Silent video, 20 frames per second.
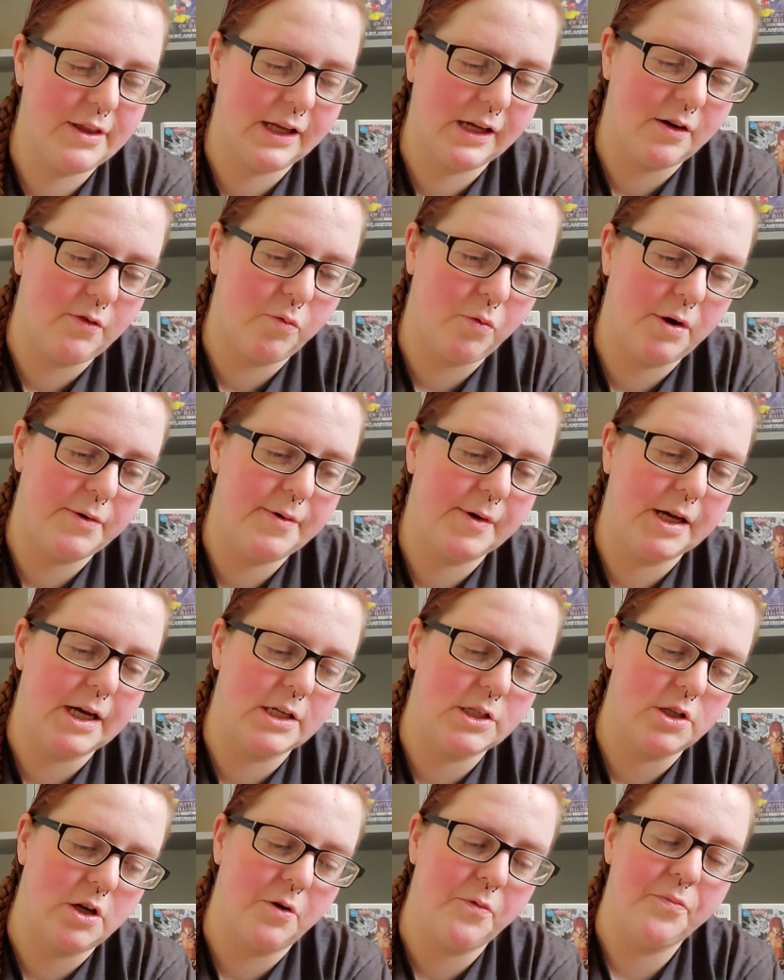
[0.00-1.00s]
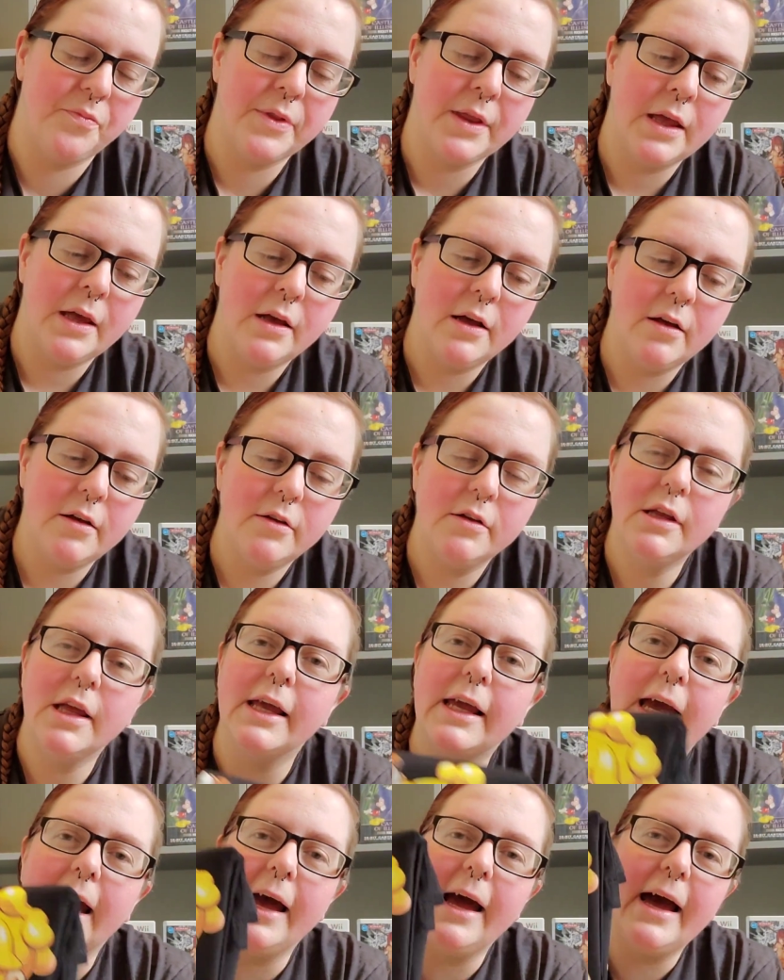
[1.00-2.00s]
thing of what you get. So you
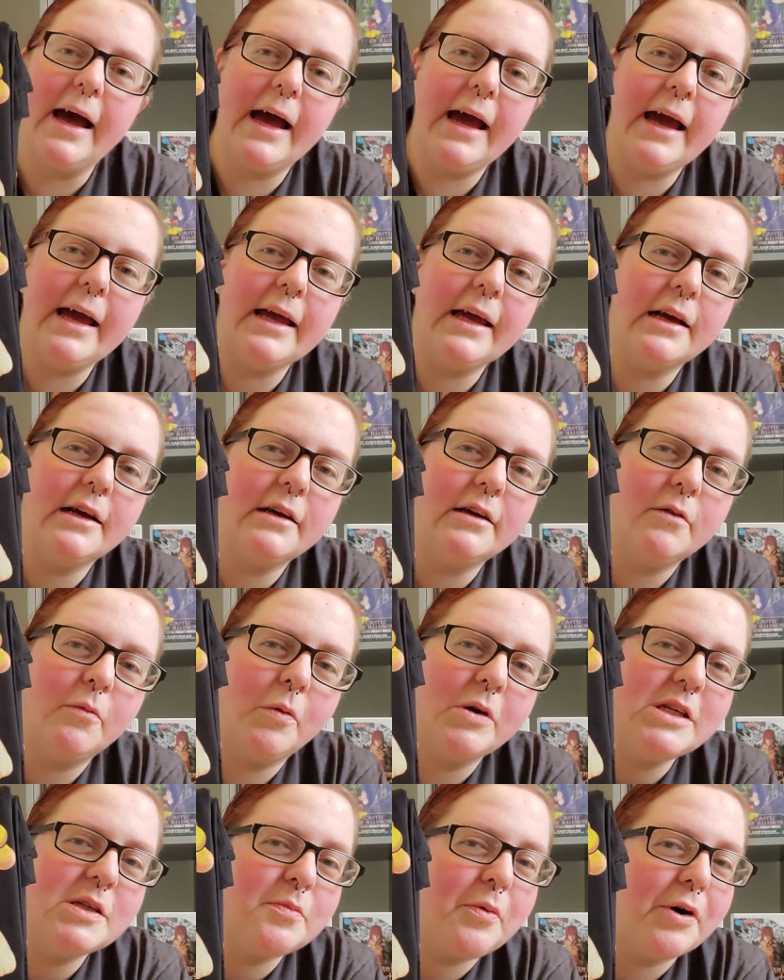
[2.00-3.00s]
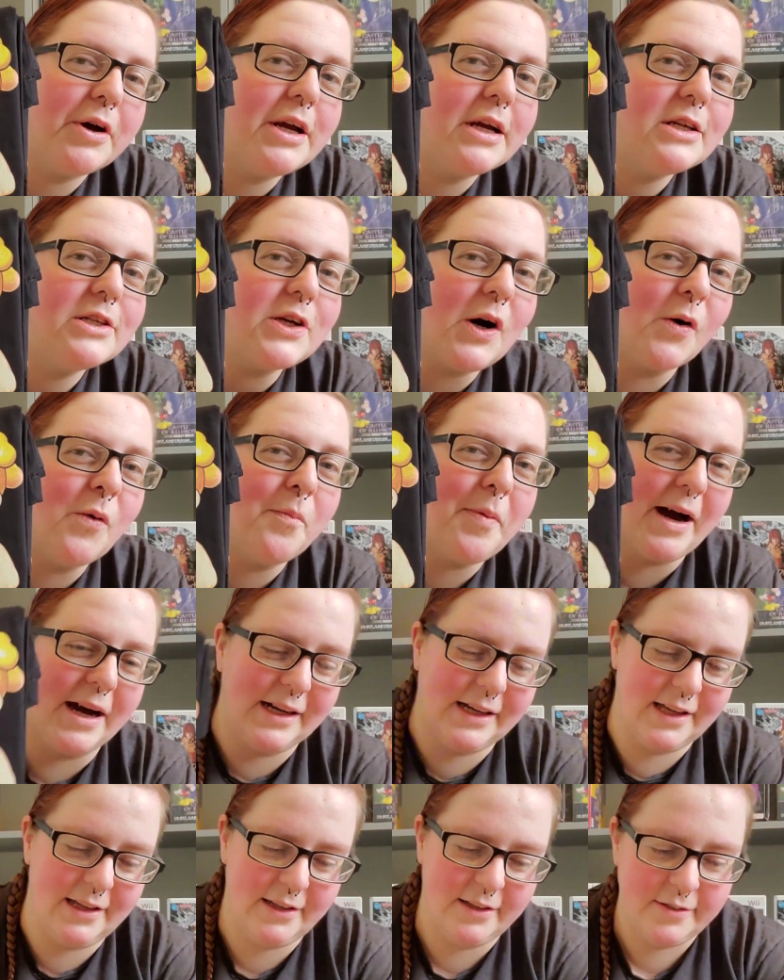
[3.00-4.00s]
get a Wonder Boy tote
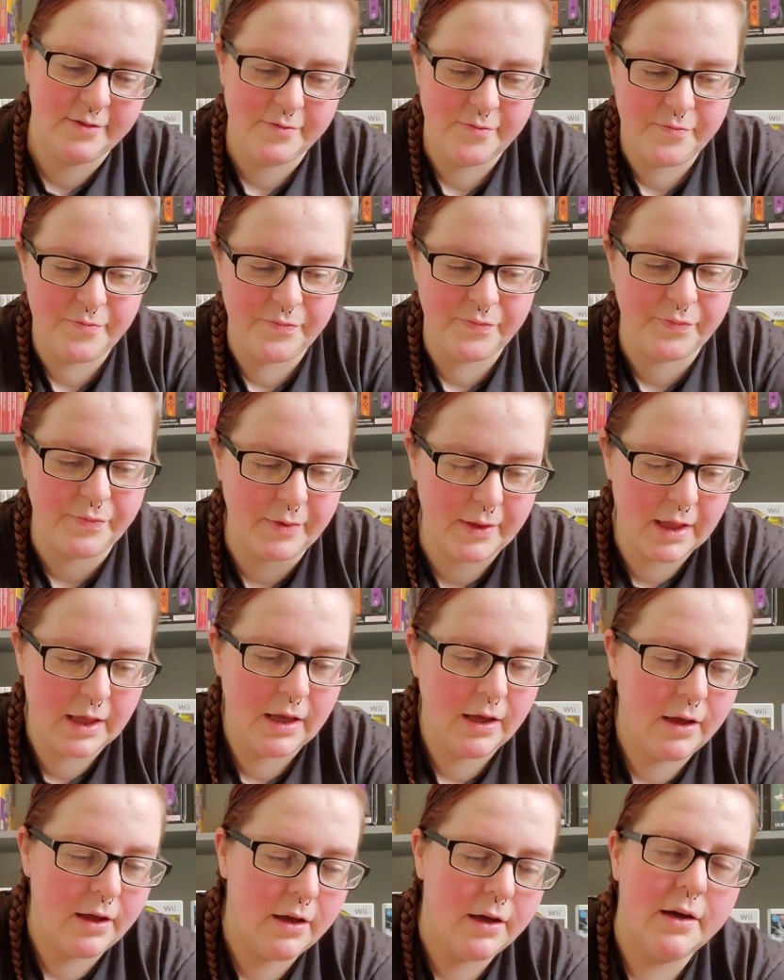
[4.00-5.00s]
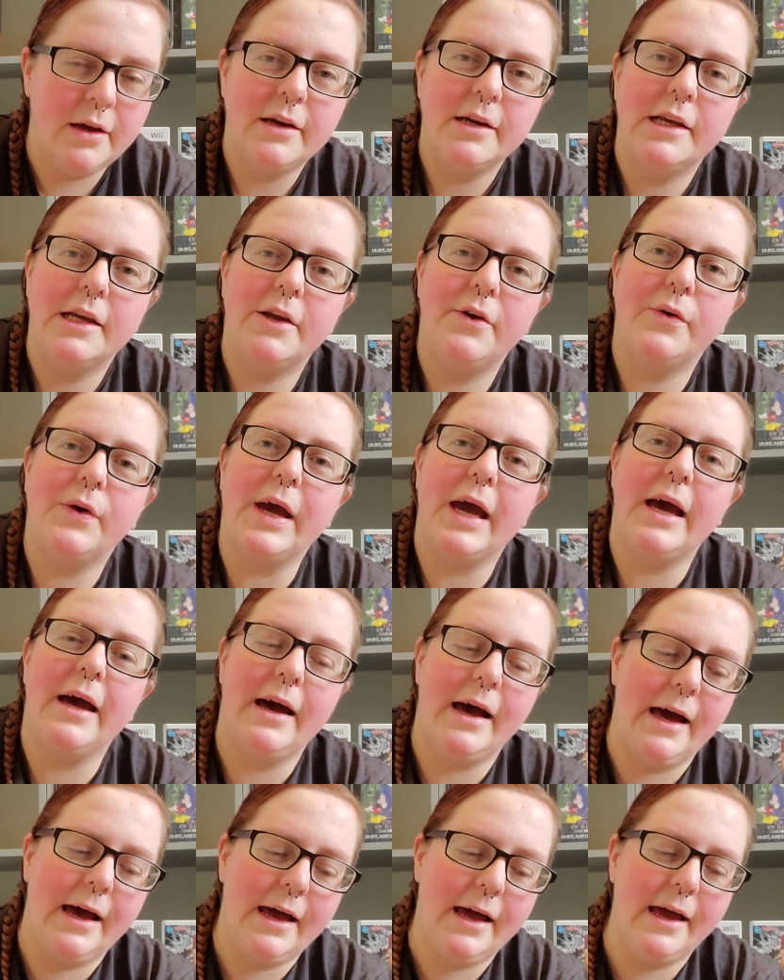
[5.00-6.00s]
bag, you get
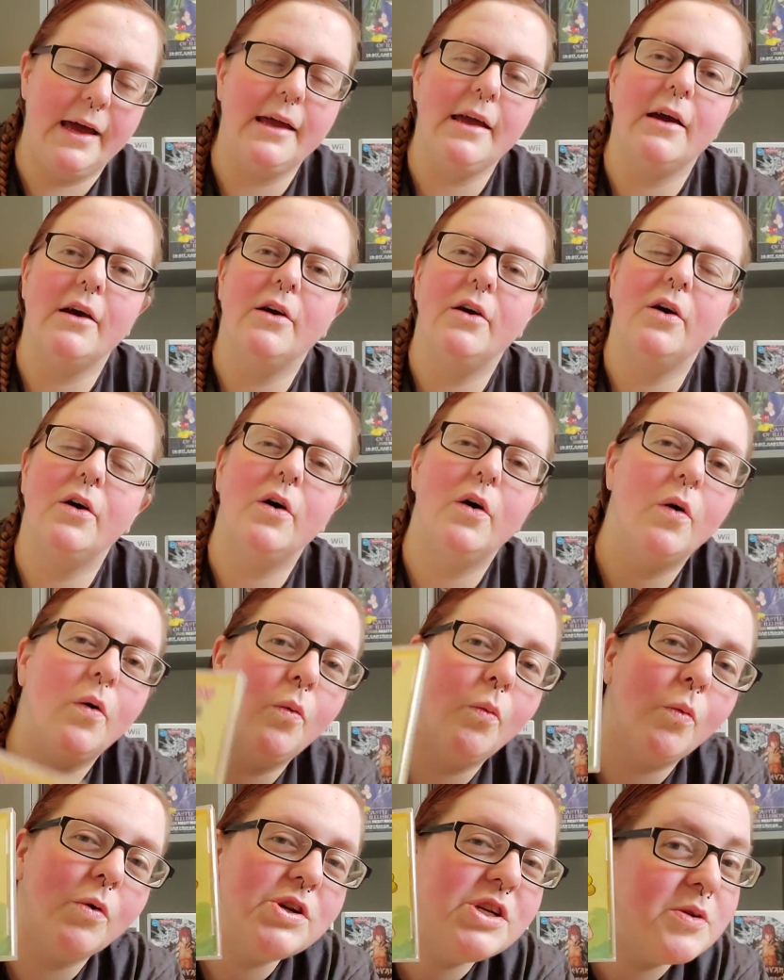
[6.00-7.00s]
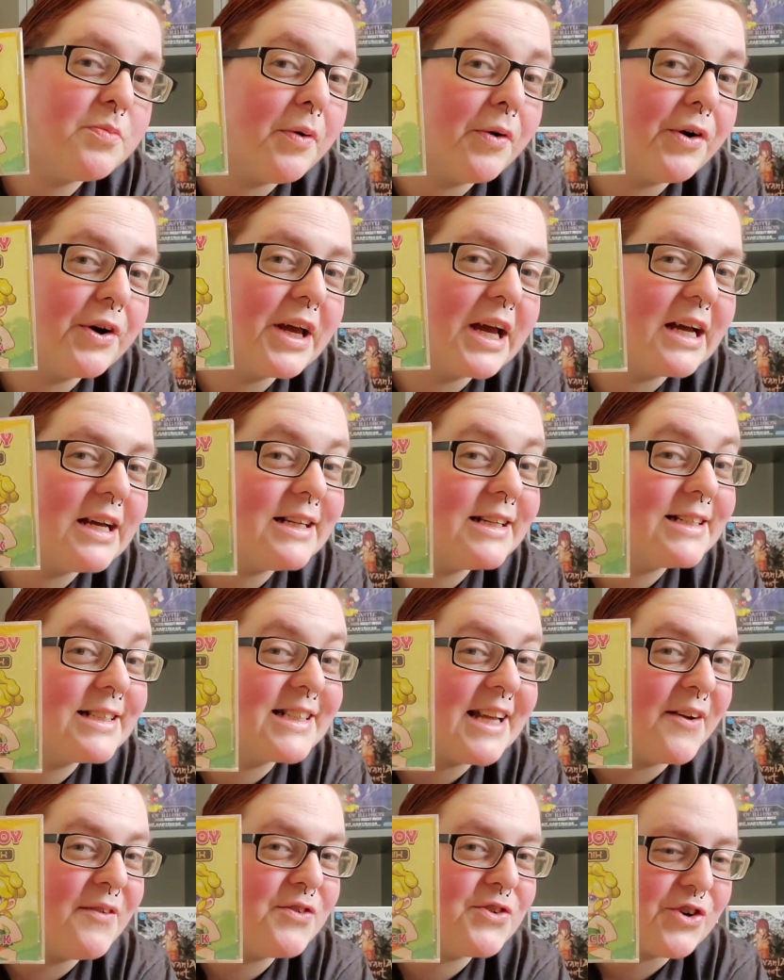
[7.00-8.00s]
a Wonder Boy
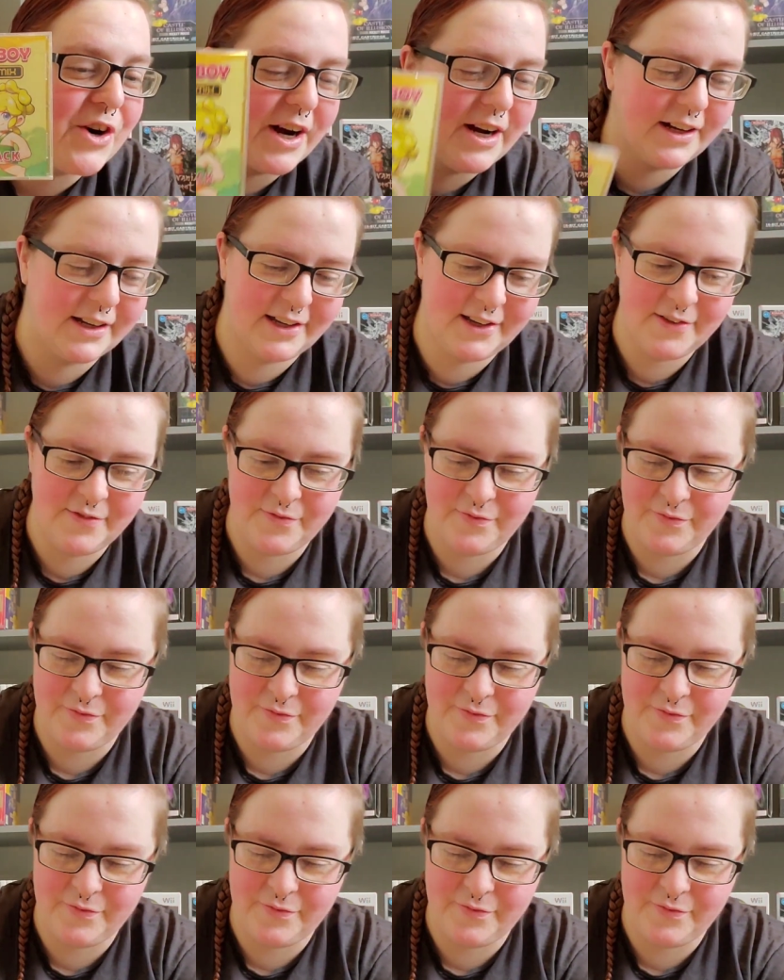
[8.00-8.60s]
soundtrack,